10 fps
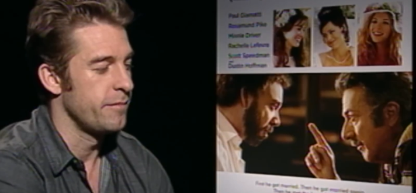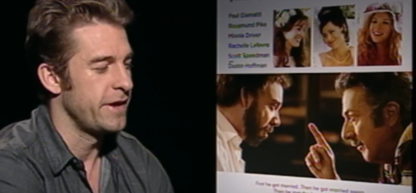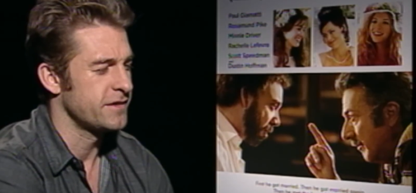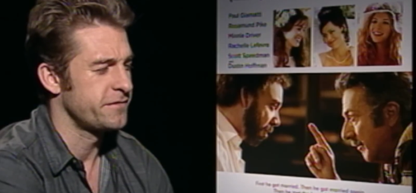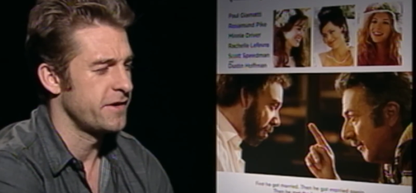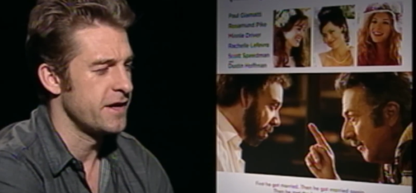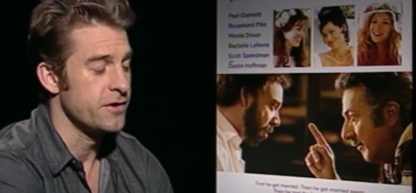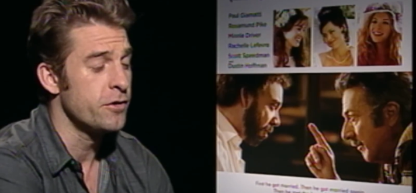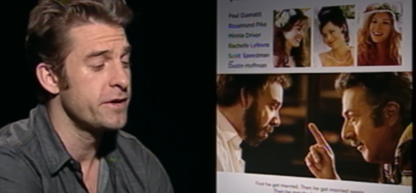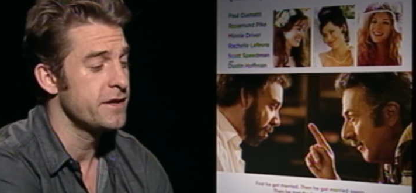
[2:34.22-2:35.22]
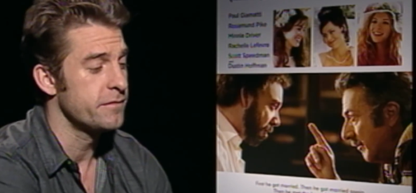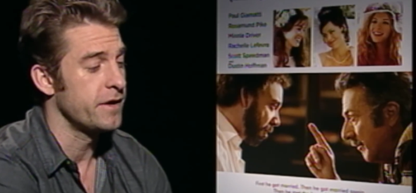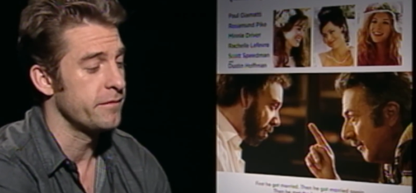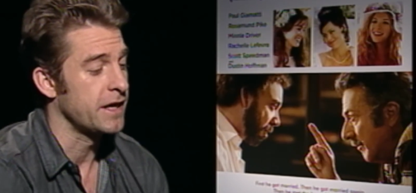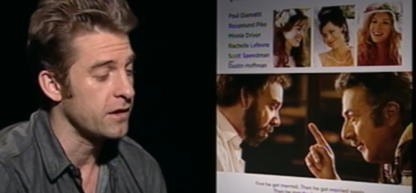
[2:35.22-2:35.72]
Speaker 1: best friend,
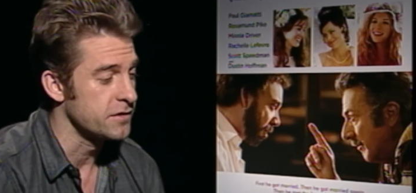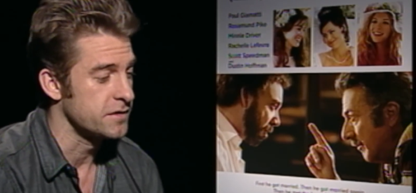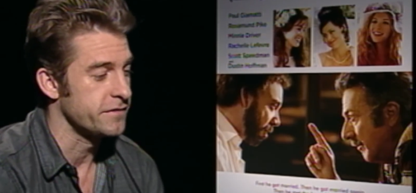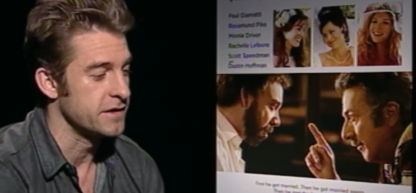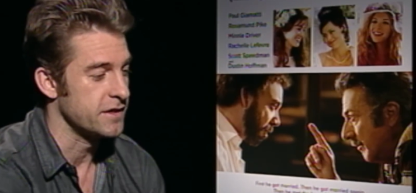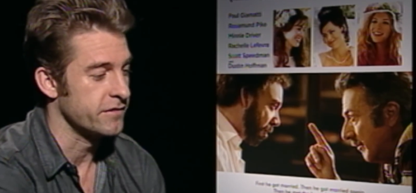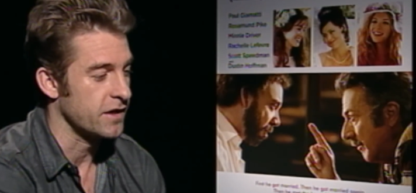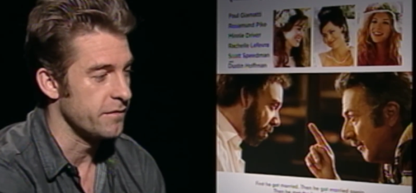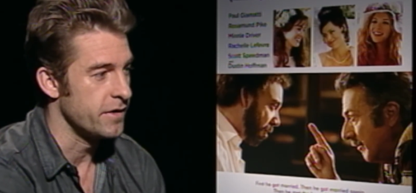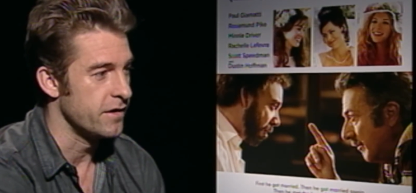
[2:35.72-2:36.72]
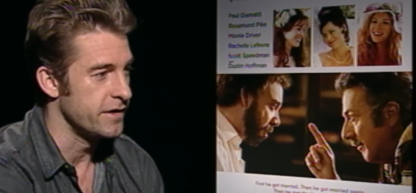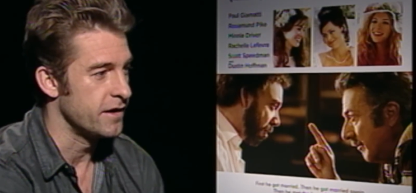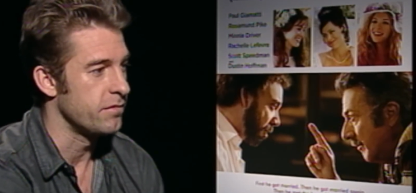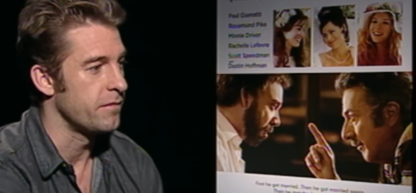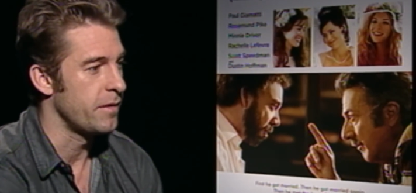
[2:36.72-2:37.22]
my closest friends haven't got married
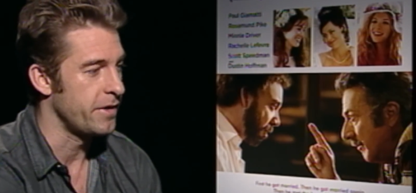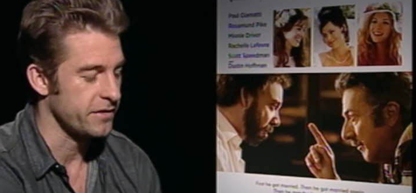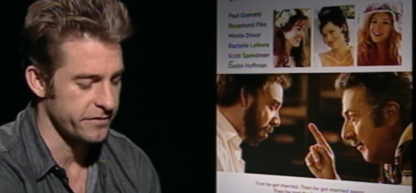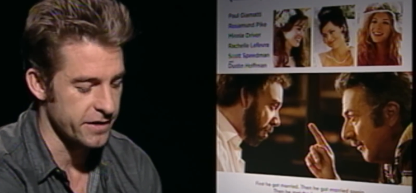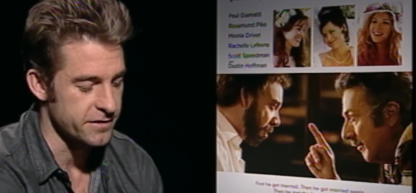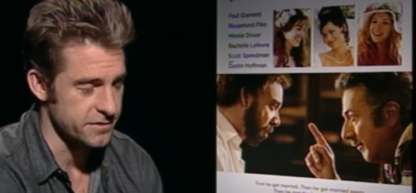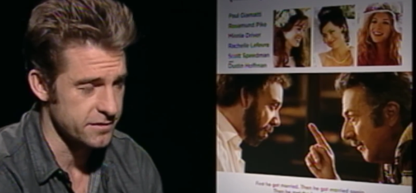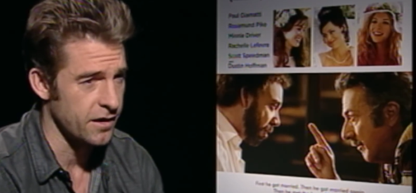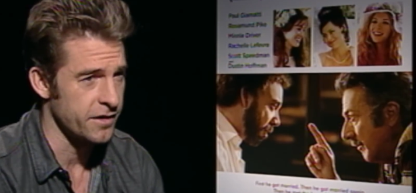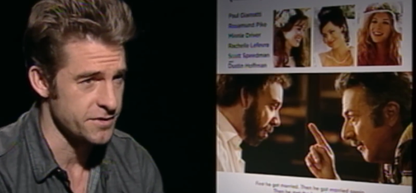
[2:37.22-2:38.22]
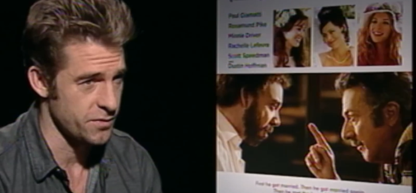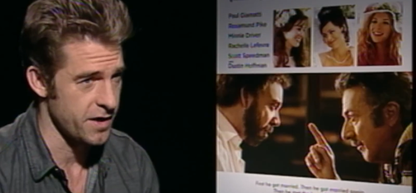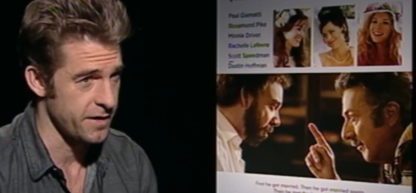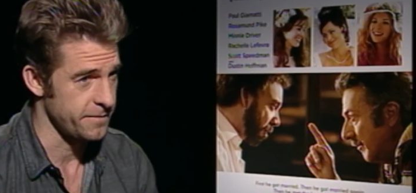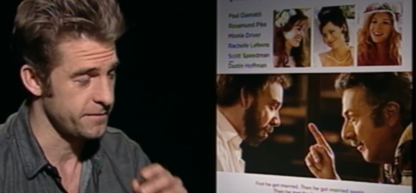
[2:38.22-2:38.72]
yet, but my best friend's on his
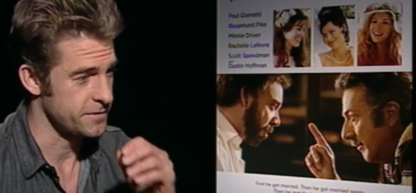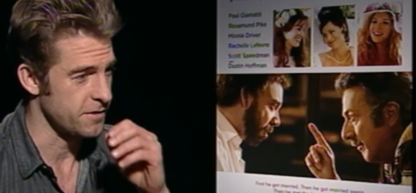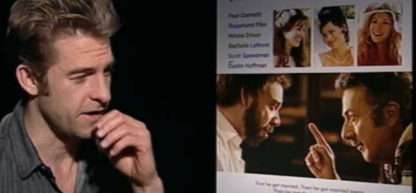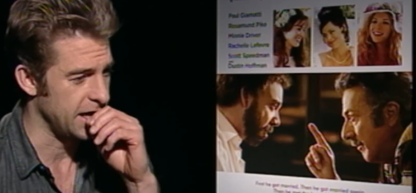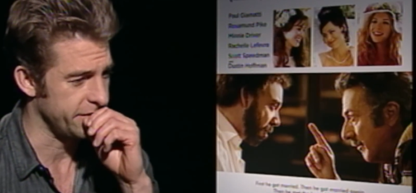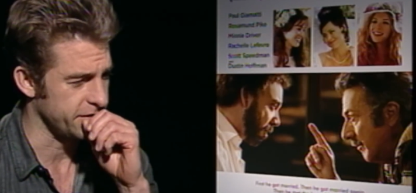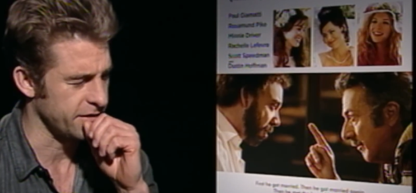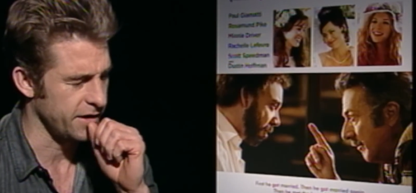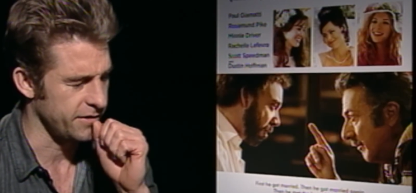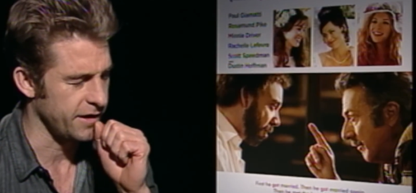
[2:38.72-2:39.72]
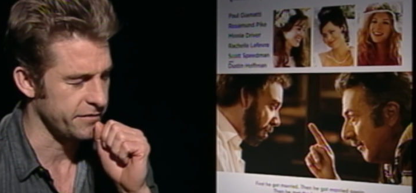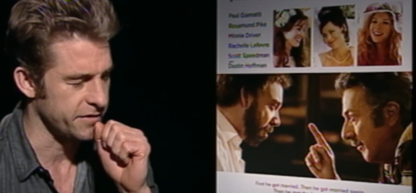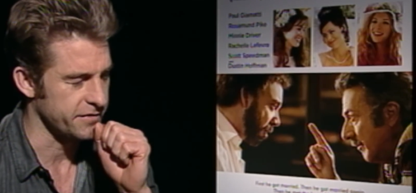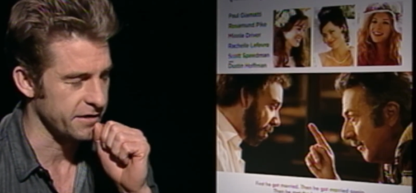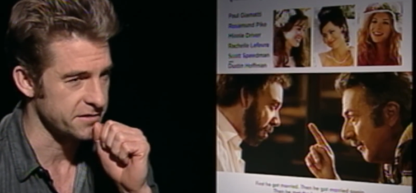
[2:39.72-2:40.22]
way. So I have
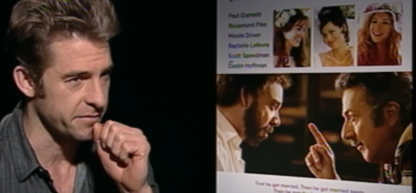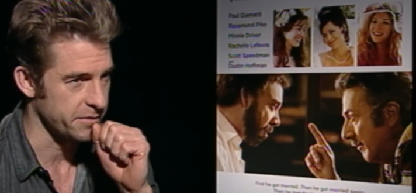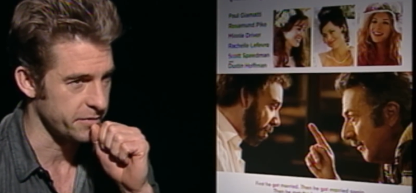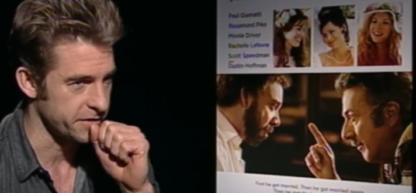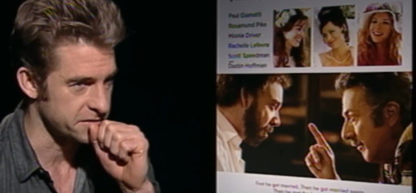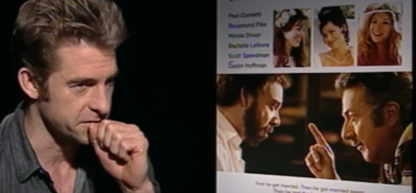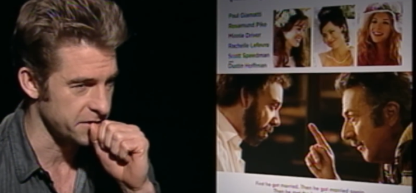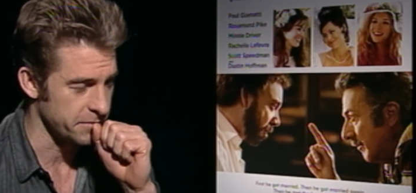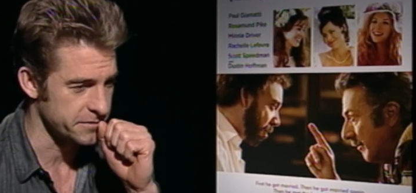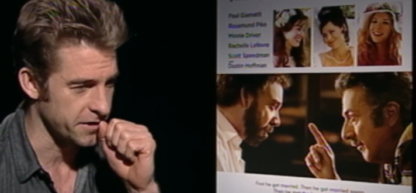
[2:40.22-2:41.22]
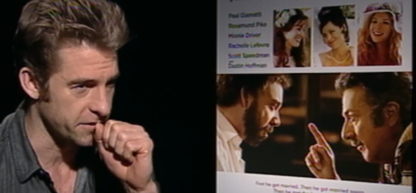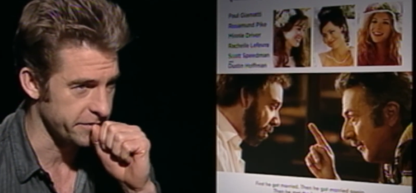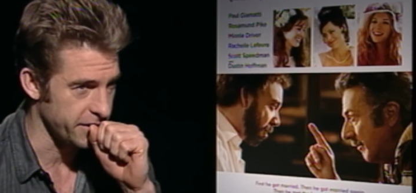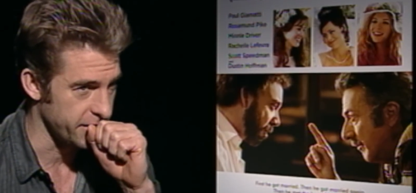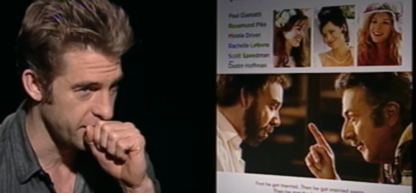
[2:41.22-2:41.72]
to say something pretty soon. I'm
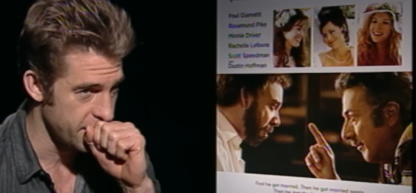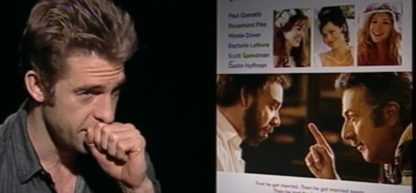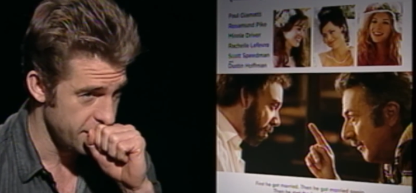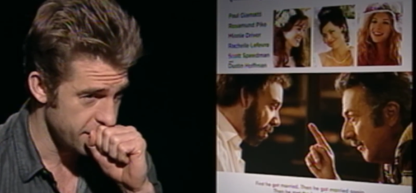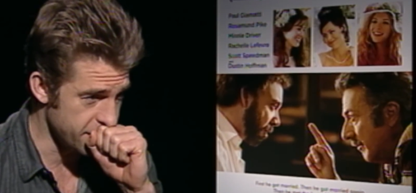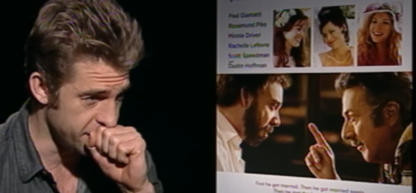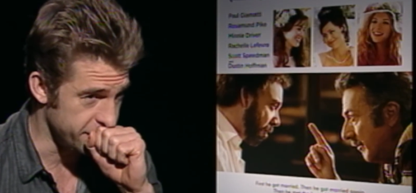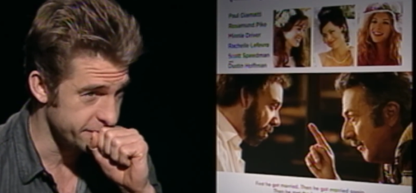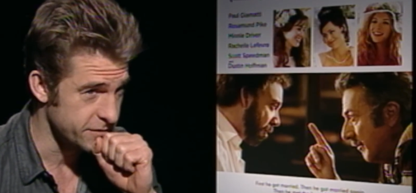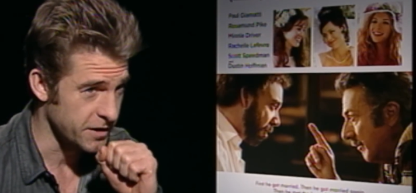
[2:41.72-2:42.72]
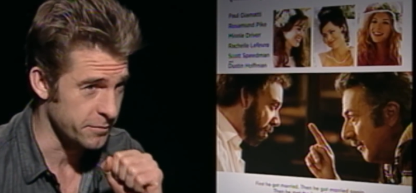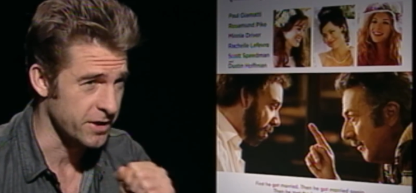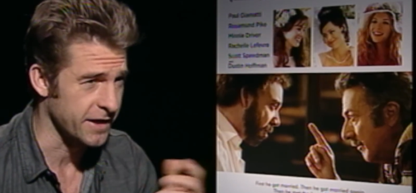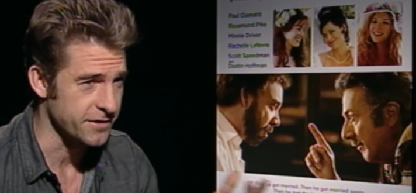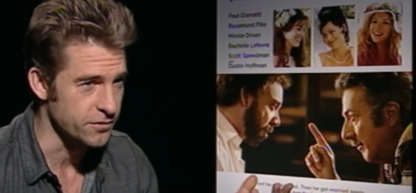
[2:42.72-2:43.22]
terrified. I'm
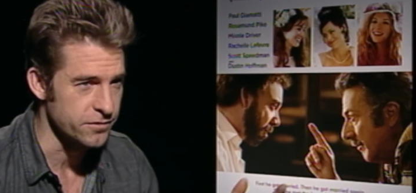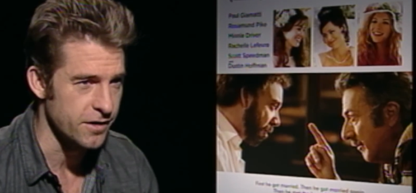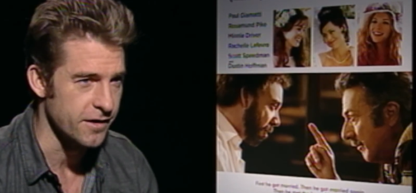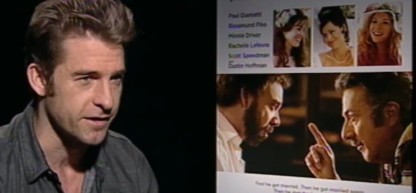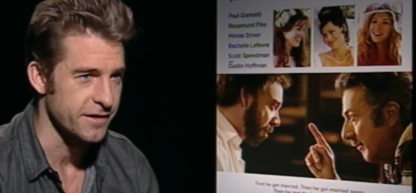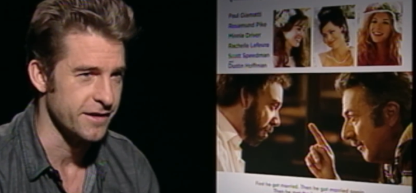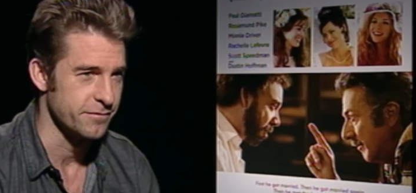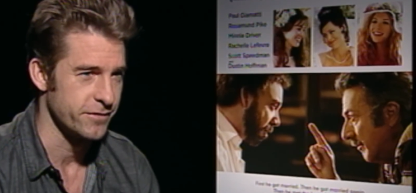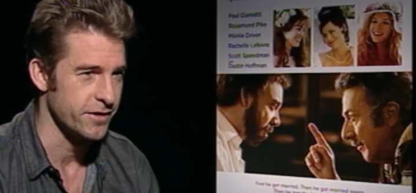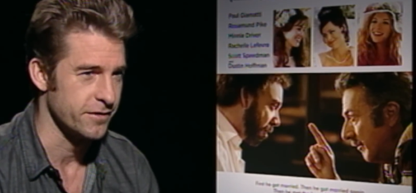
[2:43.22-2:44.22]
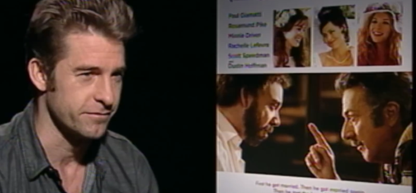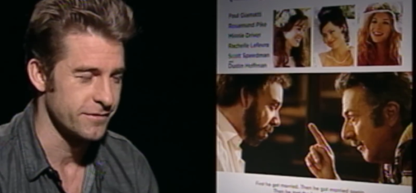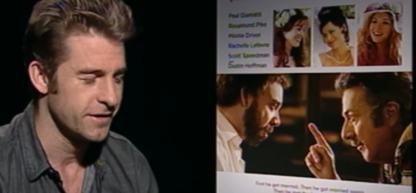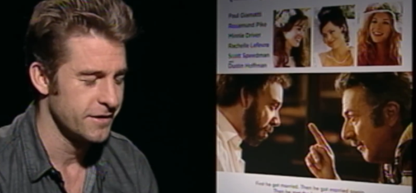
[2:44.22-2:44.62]
gonna get too drunk and then